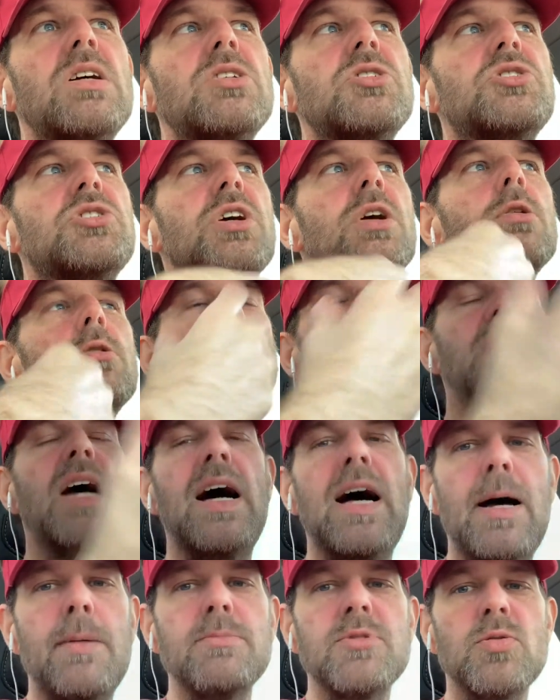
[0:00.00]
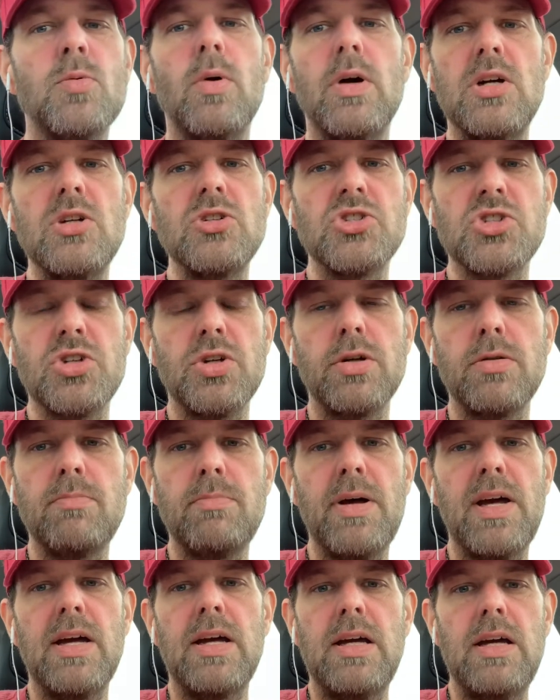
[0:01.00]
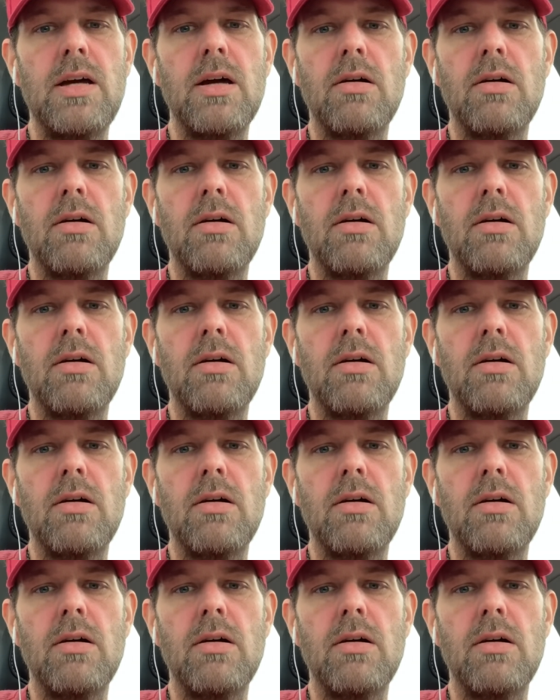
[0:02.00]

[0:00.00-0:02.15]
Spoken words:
2 times what it should be.